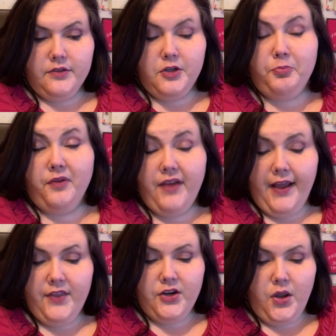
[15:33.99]

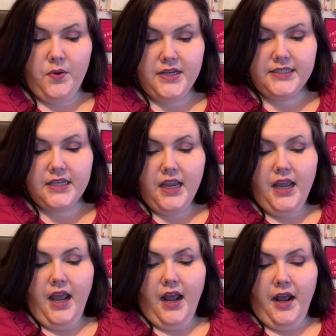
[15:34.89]
provide the notice.
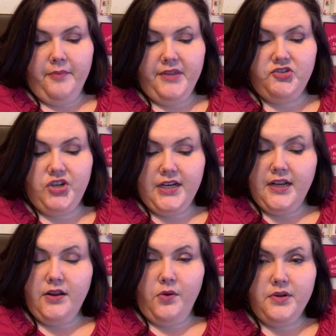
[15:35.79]
The GINA
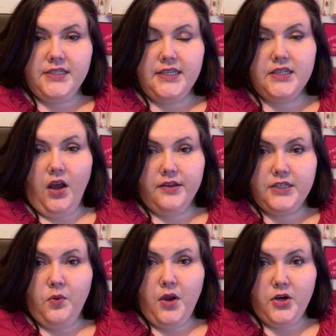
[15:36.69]
notice is
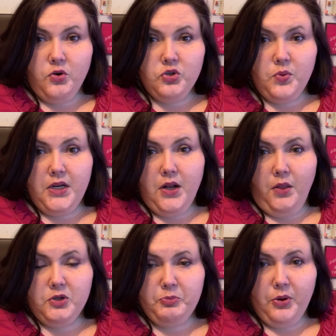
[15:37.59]
also
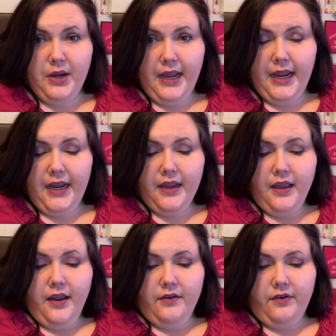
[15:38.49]
$120 per day
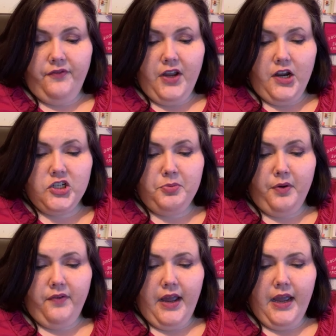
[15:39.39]
for failure to
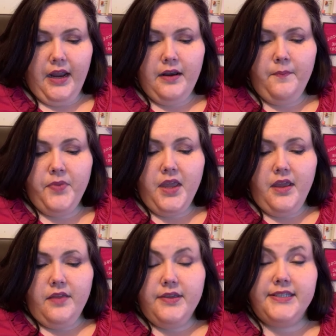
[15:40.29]
provide.
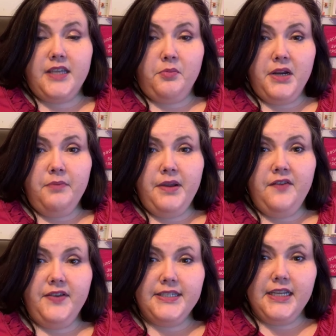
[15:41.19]
The summary of
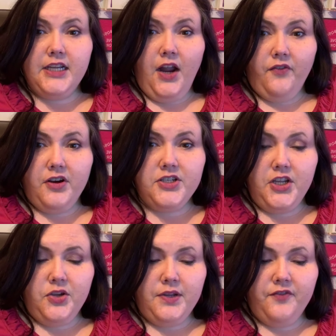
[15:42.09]
benefits and coverage
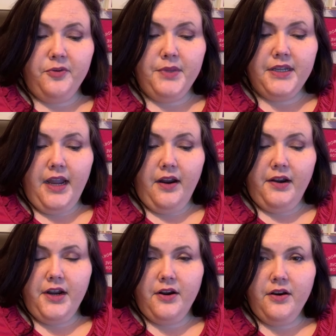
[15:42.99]
that you get from the
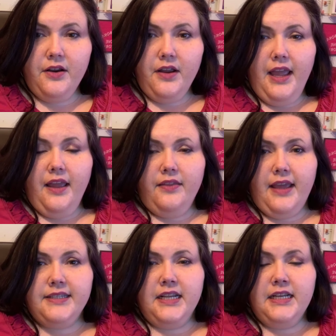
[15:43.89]
carrier,
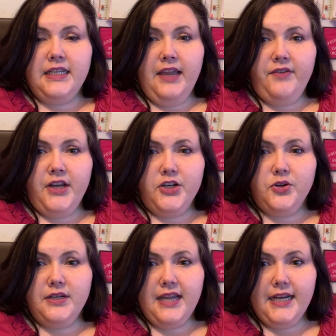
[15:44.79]
that's an
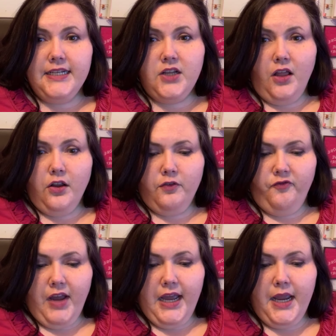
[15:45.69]
$1,190
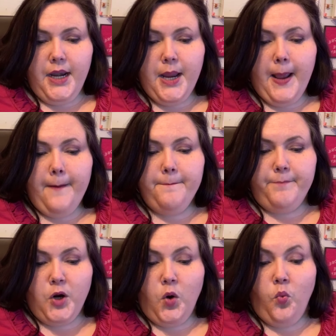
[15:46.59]
fine
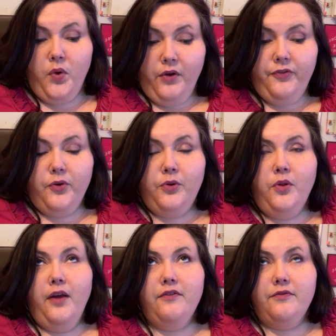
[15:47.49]
per willful
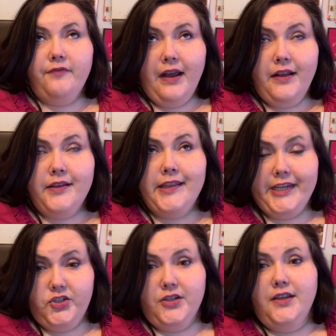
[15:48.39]

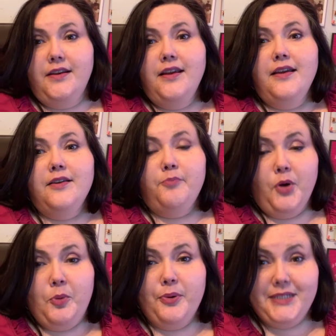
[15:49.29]
violation
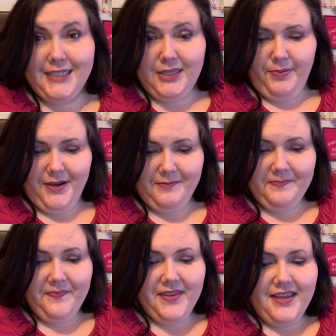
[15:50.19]
per participant.
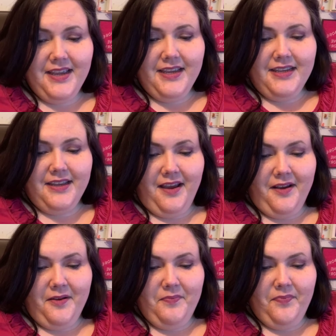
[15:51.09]

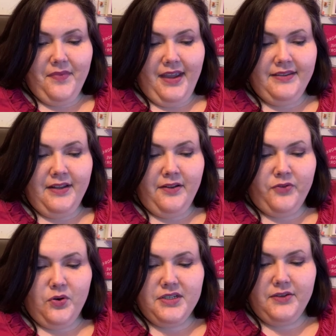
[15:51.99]
And then, of
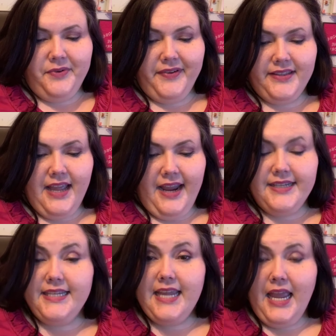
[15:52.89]
course, then we've got the
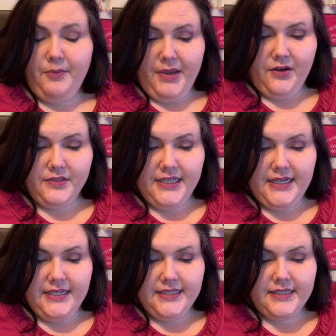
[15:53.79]
ACA
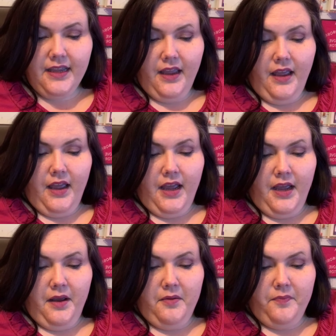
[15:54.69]
penalties
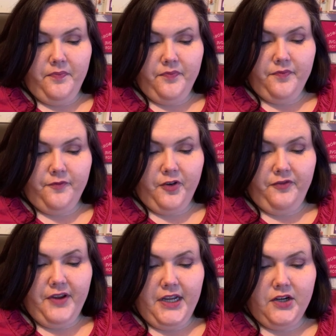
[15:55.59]
for
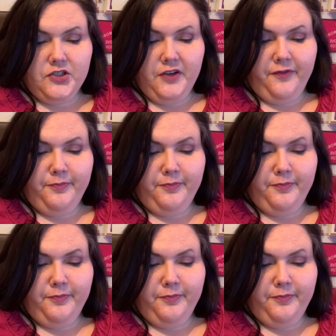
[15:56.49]
failure to